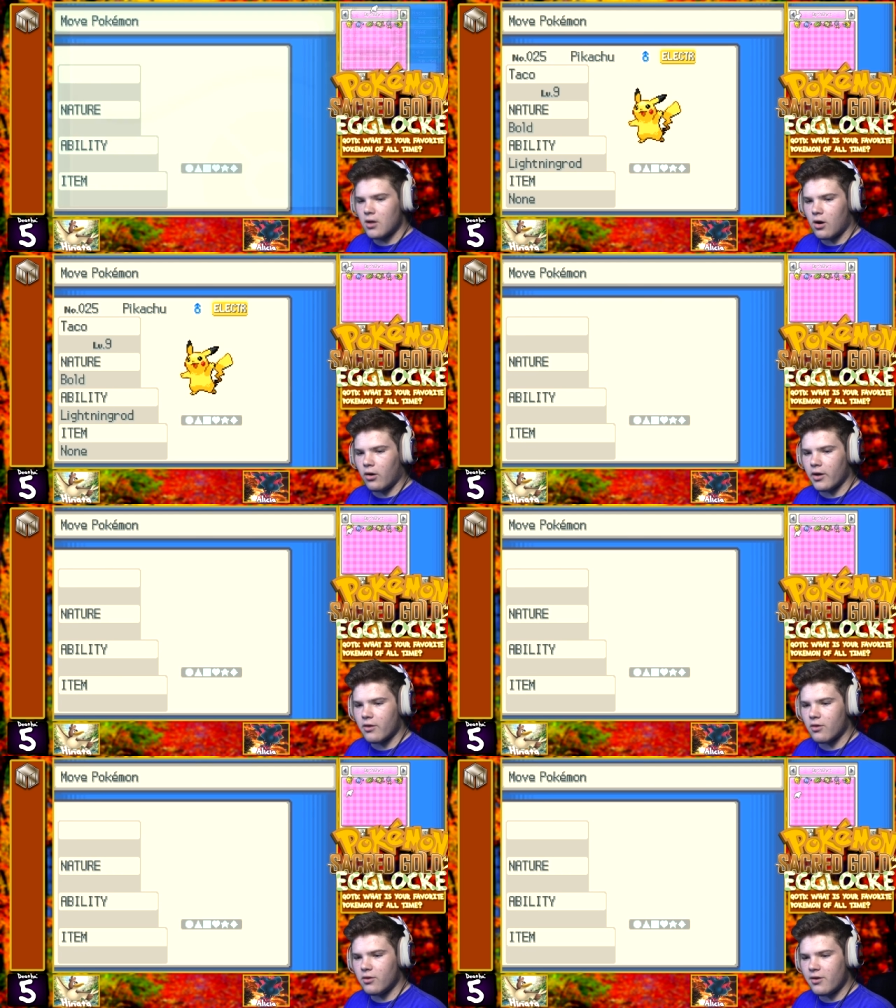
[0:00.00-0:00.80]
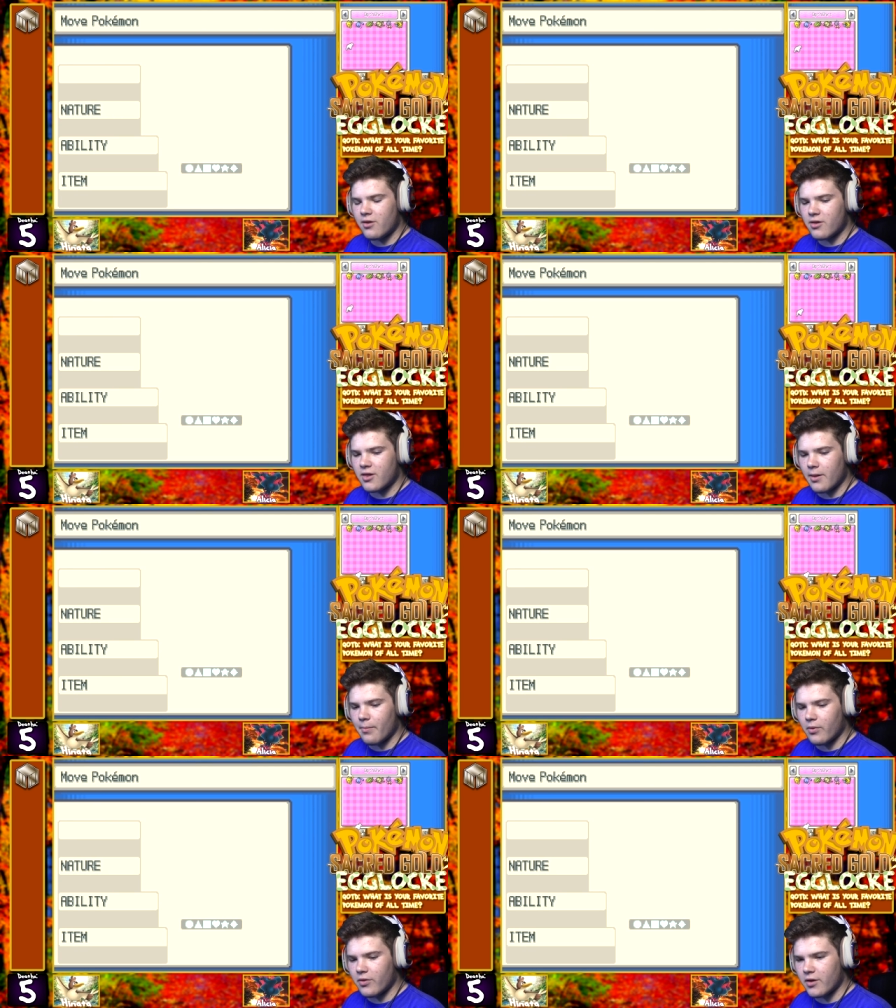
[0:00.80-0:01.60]
Alright, so let's
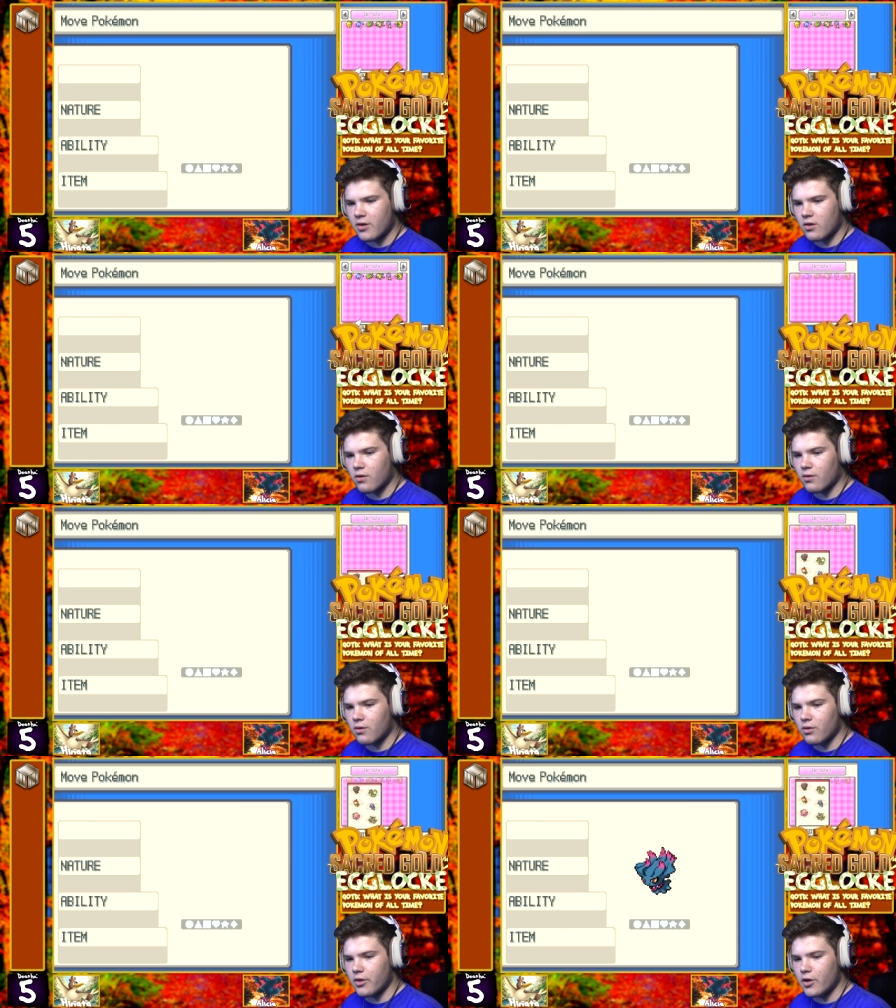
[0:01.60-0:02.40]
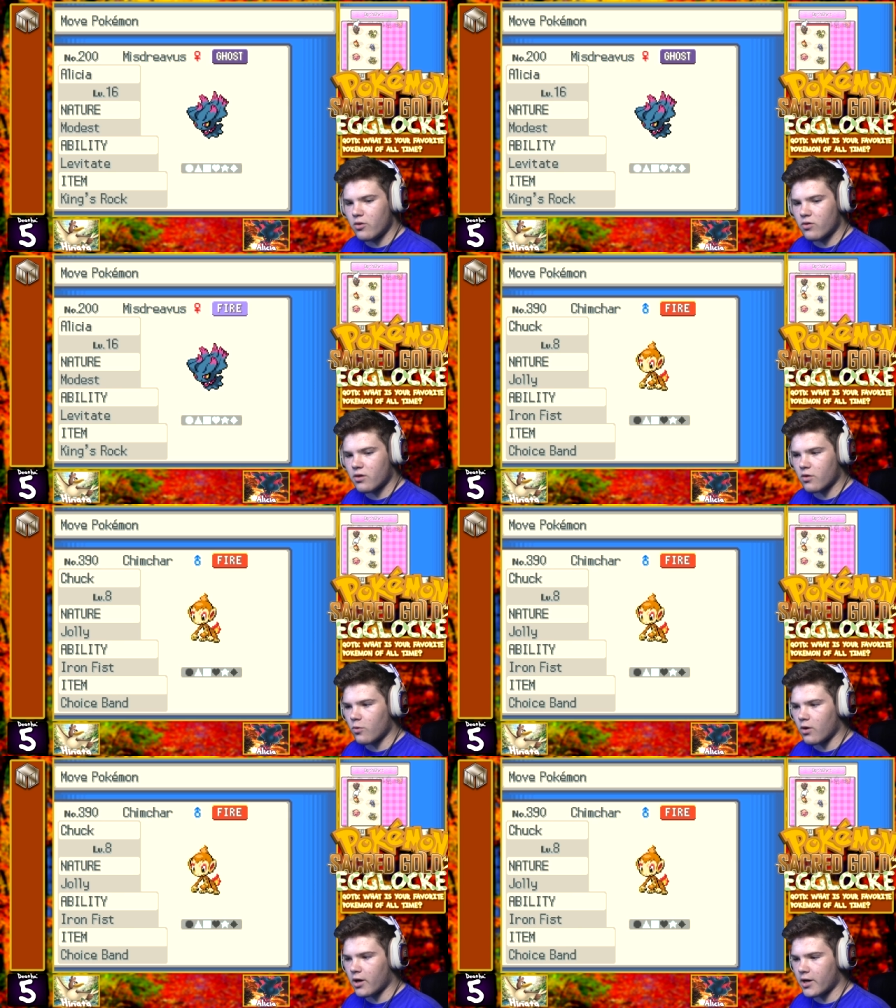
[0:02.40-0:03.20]
assemble the, the new
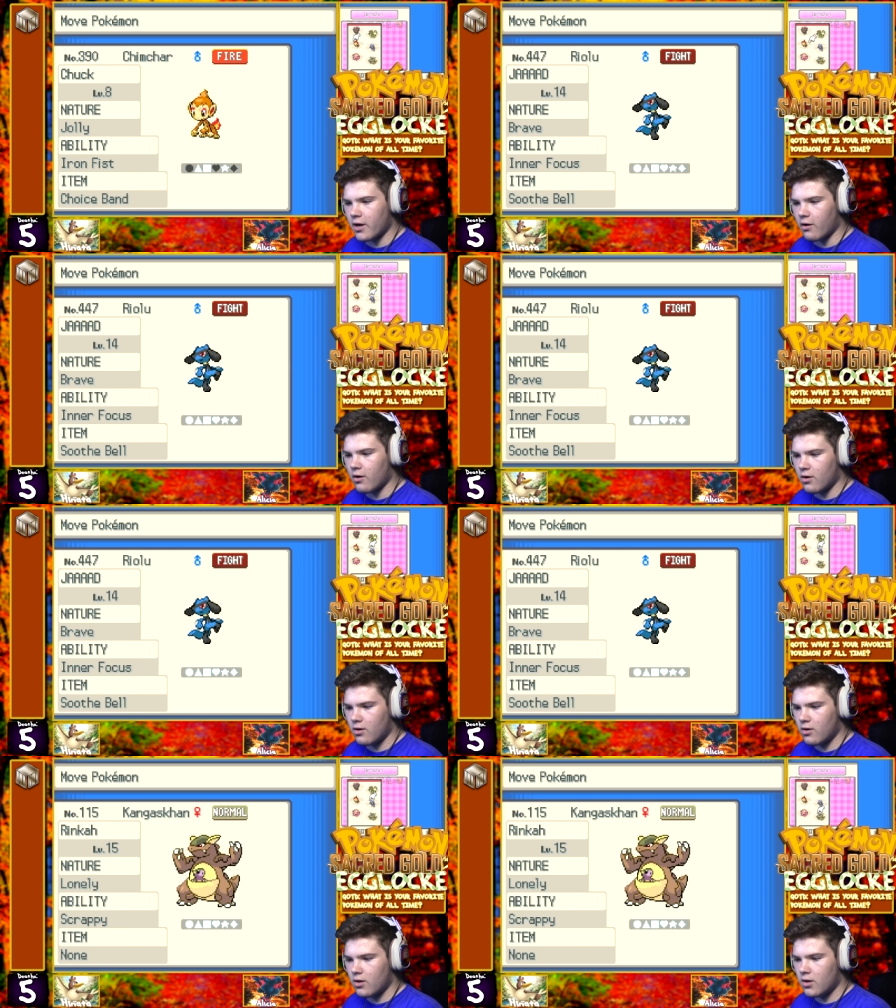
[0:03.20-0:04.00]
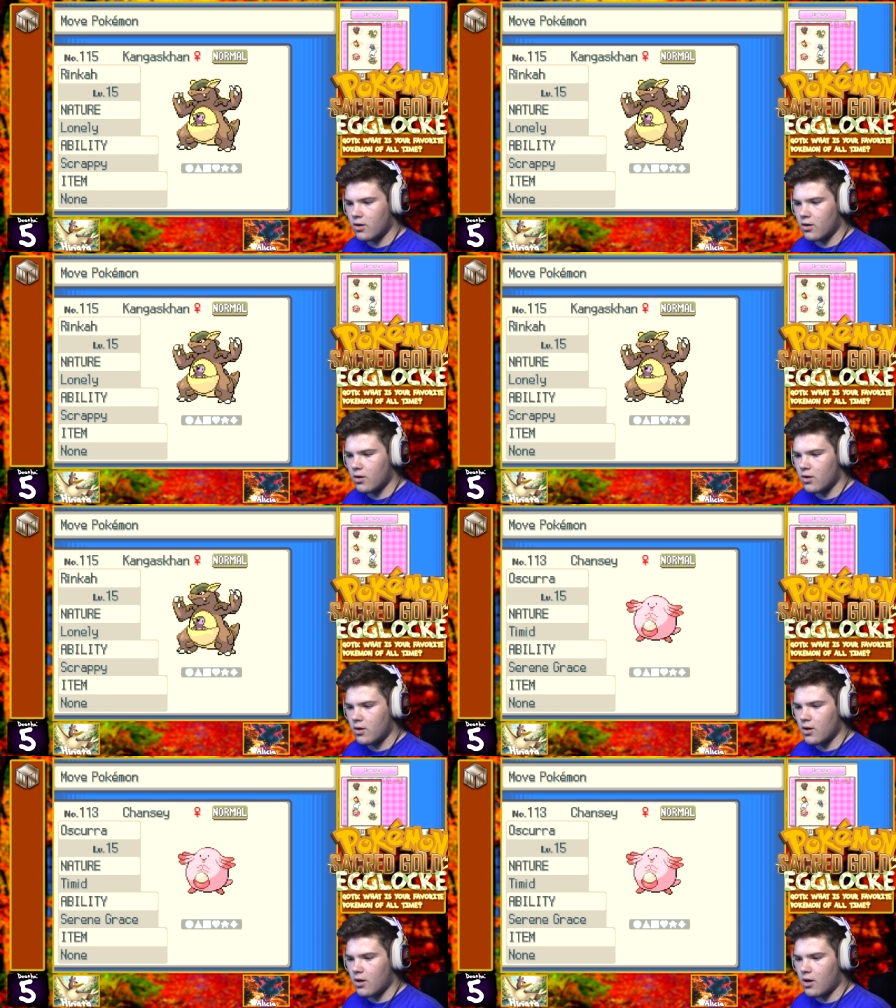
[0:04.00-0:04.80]
squad here.
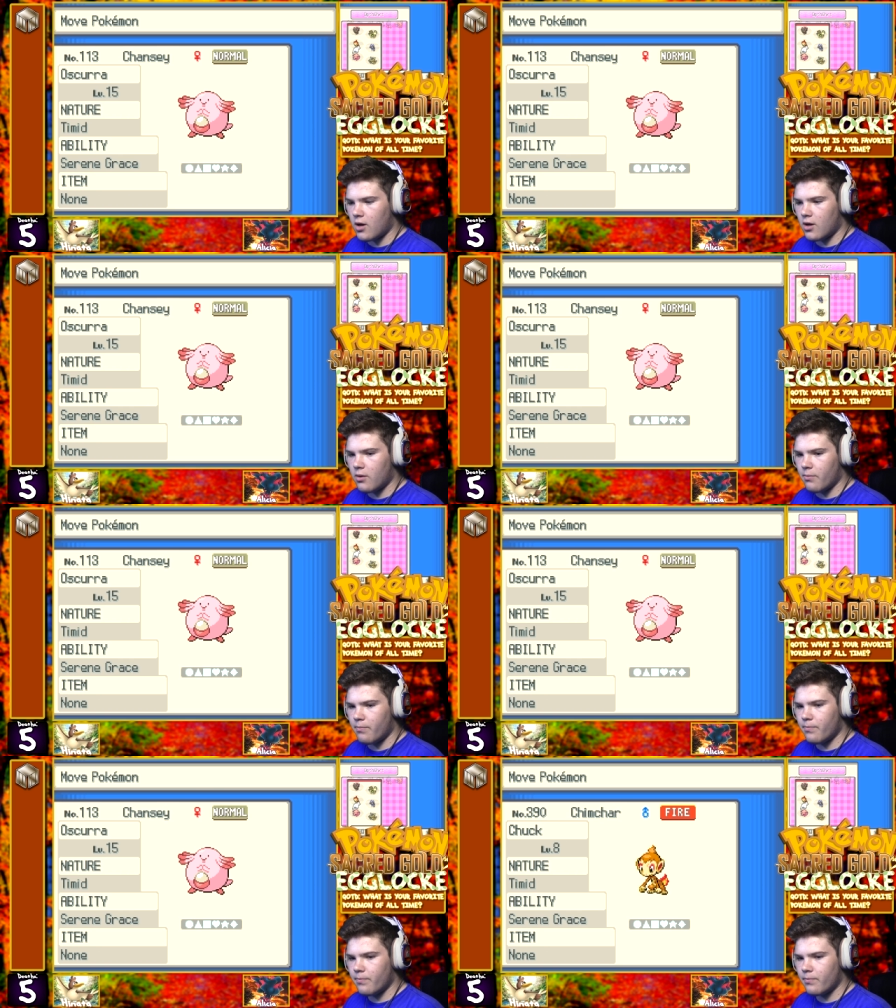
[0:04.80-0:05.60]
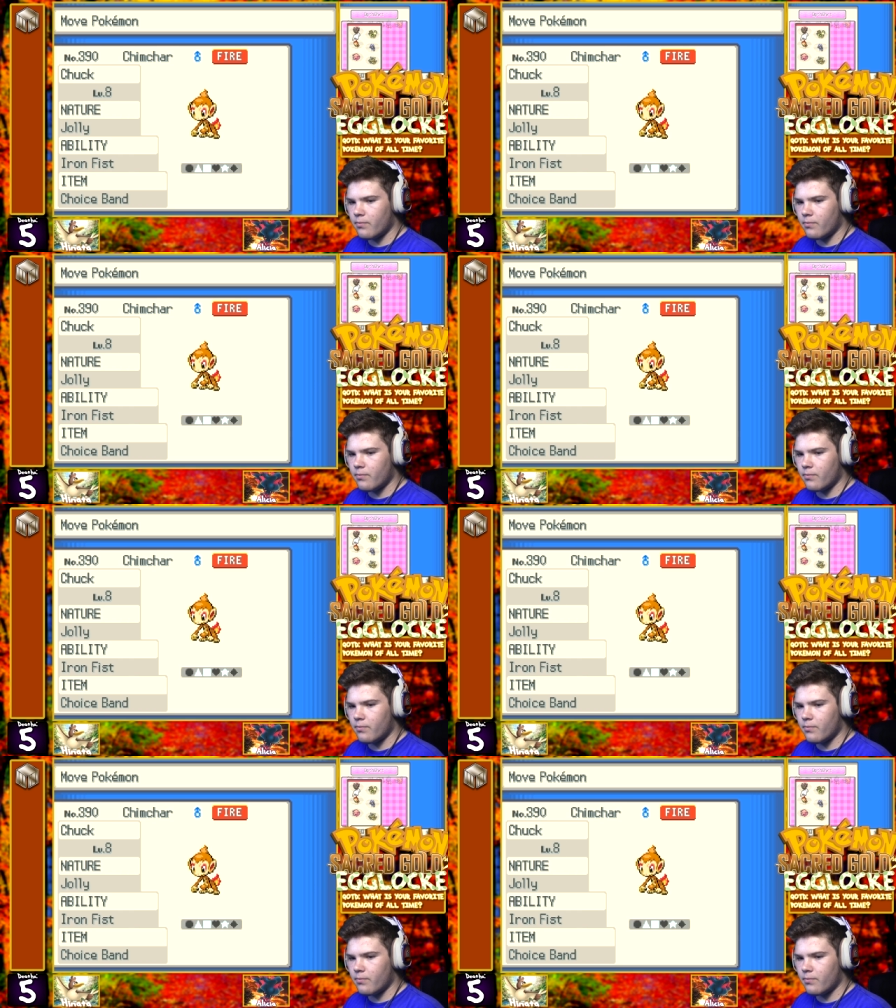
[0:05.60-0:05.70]
Um...